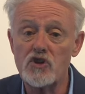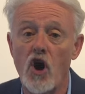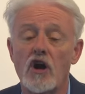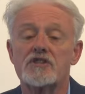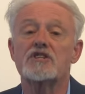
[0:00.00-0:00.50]

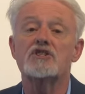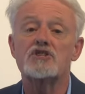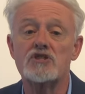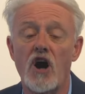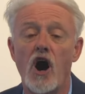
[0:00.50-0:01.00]
got to
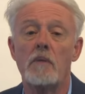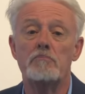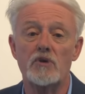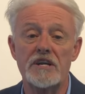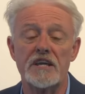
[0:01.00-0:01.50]
start
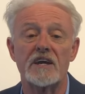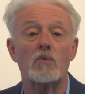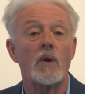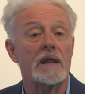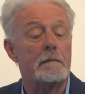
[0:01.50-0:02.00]
breeding
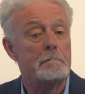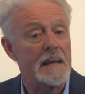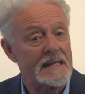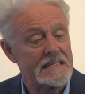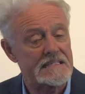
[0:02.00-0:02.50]
when it
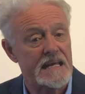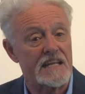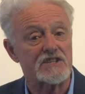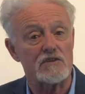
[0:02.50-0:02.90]
makes sense.